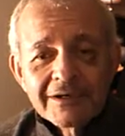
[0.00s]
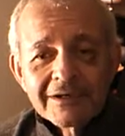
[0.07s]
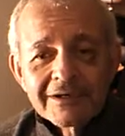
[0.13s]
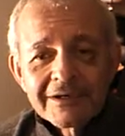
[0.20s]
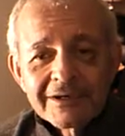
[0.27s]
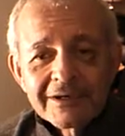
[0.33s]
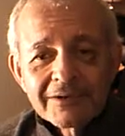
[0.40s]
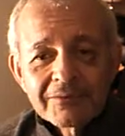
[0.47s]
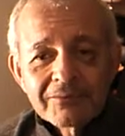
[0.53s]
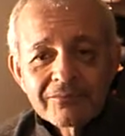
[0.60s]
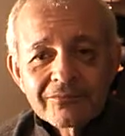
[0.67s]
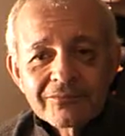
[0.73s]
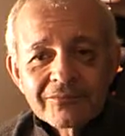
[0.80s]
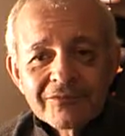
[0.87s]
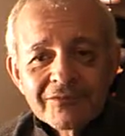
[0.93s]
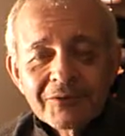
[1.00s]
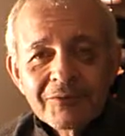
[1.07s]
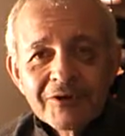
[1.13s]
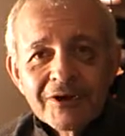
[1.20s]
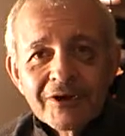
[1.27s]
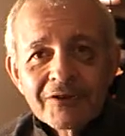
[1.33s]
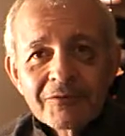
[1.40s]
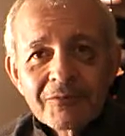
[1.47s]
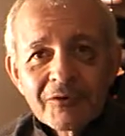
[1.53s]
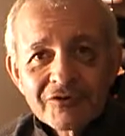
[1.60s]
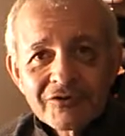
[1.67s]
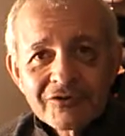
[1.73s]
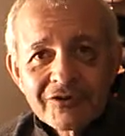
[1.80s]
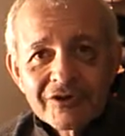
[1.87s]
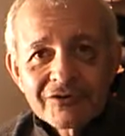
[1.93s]
there'll be other
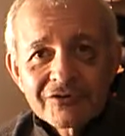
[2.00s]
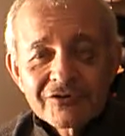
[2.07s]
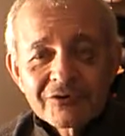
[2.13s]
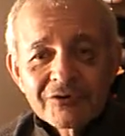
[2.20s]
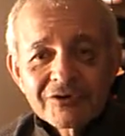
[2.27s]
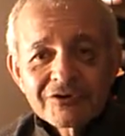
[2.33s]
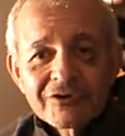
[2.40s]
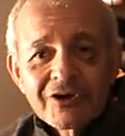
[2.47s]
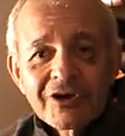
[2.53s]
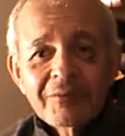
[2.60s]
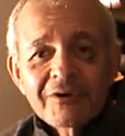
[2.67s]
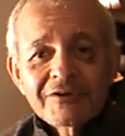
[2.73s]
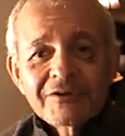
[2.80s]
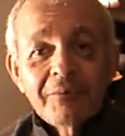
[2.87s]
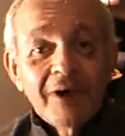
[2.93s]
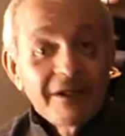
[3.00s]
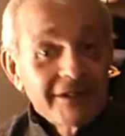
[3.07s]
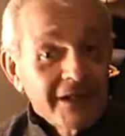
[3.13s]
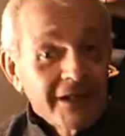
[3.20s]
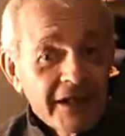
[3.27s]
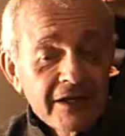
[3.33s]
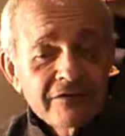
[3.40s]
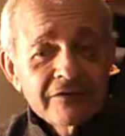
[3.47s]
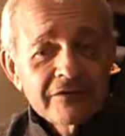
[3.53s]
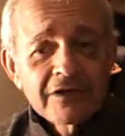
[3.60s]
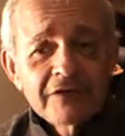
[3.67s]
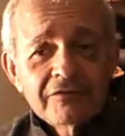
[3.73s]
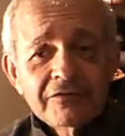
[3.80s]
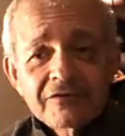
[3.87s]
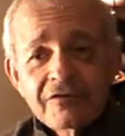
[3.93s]
presentations. We'll talk about the mandala
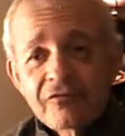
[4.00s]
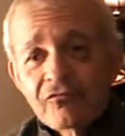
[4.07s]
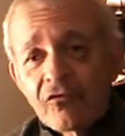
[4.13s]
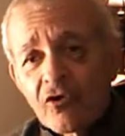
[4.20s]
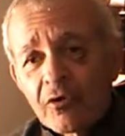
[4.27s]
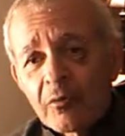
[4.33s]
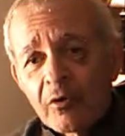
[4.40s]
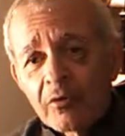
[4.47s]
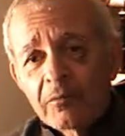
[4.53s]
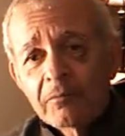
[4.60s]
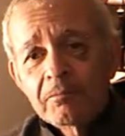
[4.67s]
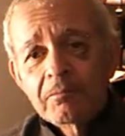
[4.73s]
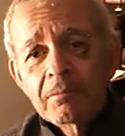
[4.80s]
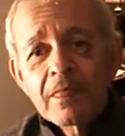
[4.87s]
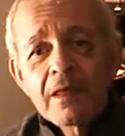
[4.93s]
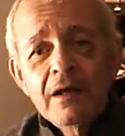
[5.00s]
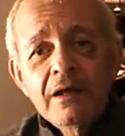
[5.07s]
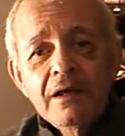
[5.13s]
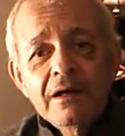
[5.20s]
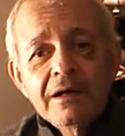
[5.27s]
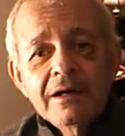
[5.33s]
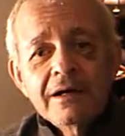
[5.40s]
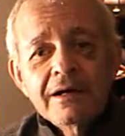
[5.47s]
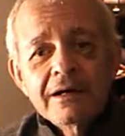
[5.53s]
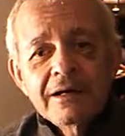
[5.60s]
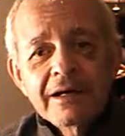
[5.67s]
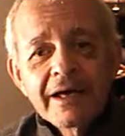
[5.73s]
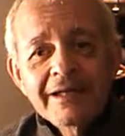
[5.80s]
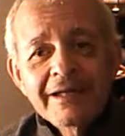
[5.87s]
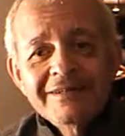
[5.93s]
itself as a formal
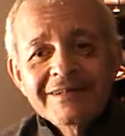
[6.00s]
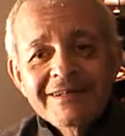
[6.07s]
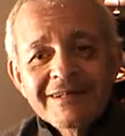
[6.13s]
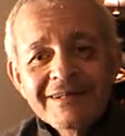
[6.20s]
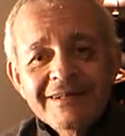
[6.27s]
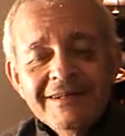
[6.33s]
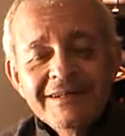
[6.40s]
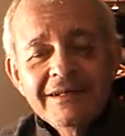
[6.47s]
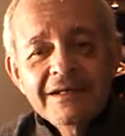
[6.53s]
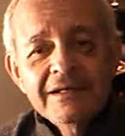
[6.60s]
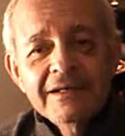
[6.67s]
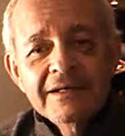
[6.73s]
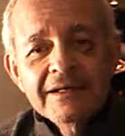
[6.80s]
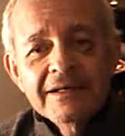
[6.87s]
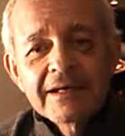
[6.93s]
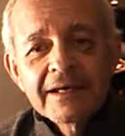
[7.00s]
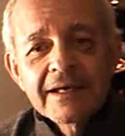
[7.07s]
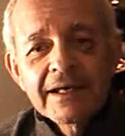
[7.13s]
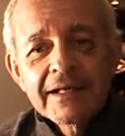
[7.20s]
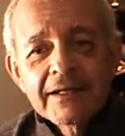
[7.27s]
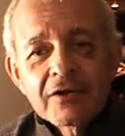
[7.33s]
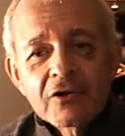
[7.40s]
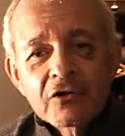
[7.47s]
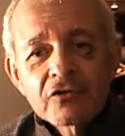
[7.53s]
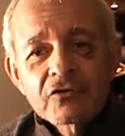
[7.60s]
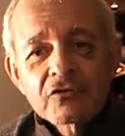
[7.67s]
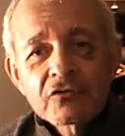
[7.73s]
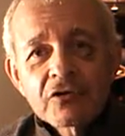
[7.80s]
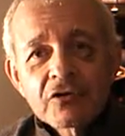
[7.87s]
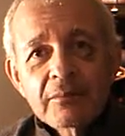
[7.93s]
entity, and
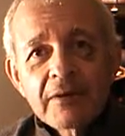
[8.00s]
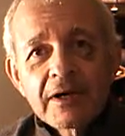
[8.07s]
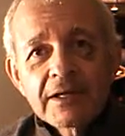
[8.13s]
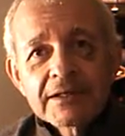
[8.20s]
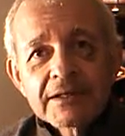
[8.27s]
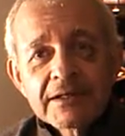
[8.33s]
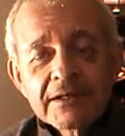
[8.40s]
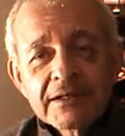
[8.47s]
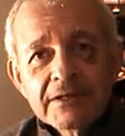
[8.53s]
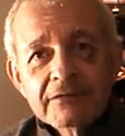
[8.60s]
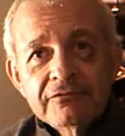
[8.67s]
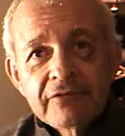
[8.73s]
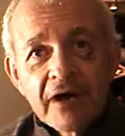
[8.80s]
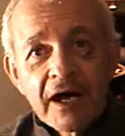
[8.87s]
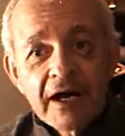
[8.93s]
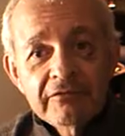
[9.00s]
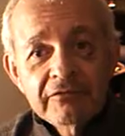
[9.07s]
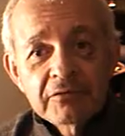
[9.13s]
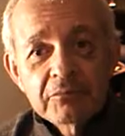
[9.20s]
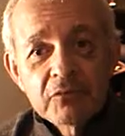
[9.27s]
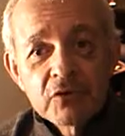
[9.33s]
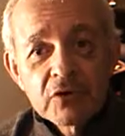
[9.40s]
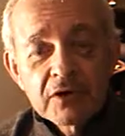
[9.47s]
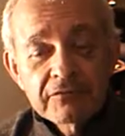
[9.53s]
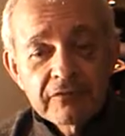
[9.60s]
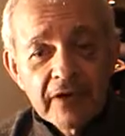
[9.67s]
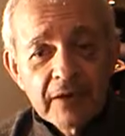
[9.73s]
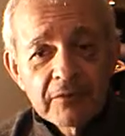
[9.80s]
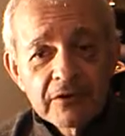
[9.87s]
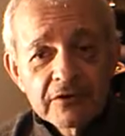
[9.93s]
also about the 5 Buddha
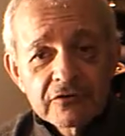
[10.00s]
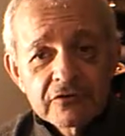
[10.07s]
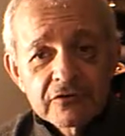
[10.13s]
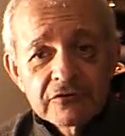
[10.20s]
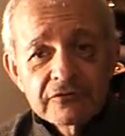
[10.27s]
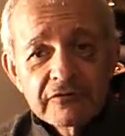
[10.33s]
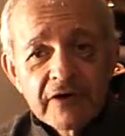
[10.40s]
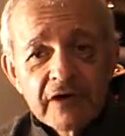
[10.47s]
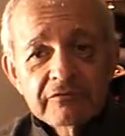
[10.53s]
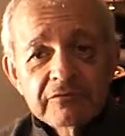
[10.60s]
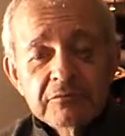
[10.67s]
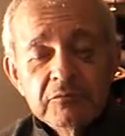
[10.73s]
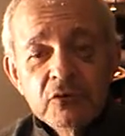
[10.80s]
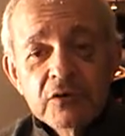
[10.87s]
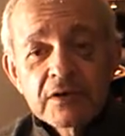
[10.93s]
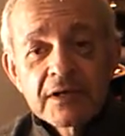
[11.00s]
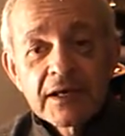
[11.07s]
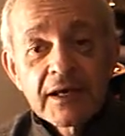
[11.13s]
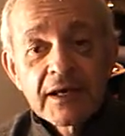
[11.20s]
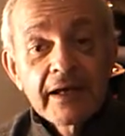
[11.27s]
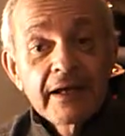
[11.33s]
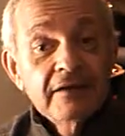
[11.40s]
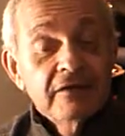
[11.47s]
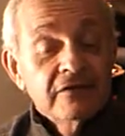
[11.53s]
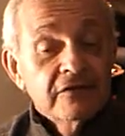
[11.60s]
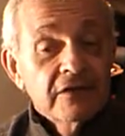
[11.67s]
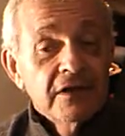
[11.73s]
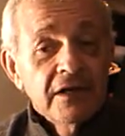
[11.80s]
families, or 5 Buddha clans,